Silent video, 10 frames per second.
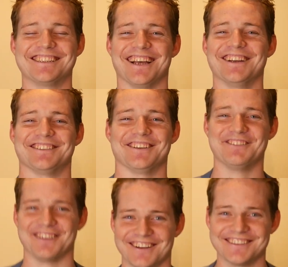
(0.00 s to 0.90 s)
So
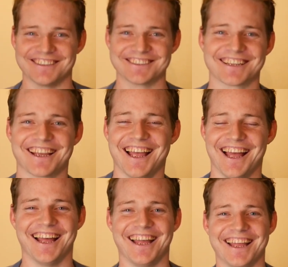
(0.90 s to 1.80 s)
self-conscious.
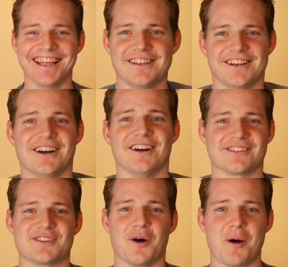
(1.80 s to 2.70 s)

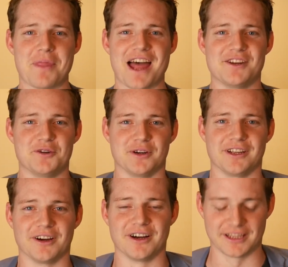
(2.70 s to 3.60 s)
So I'm that
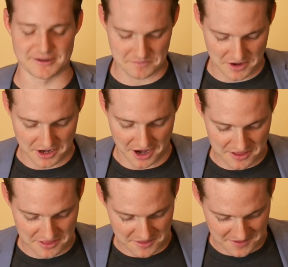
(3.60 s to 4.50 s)
annoying guy then. Okay.